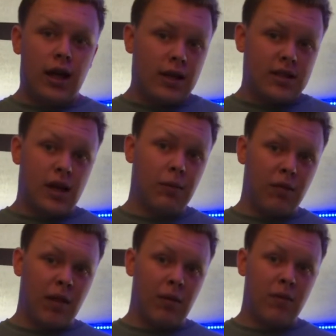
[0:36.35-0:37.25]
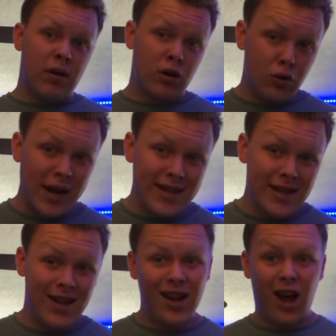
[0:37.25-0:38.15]
Some of them have been great,
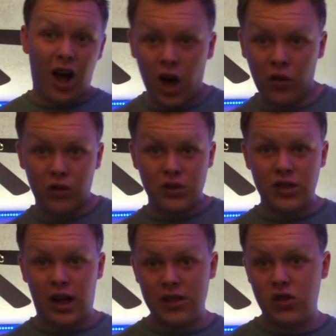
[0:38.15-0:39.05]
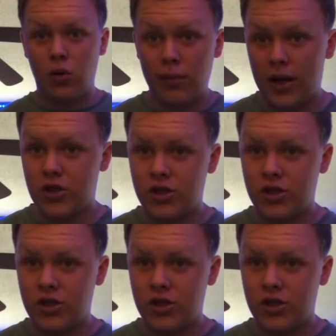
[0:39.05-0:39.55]
others not so much.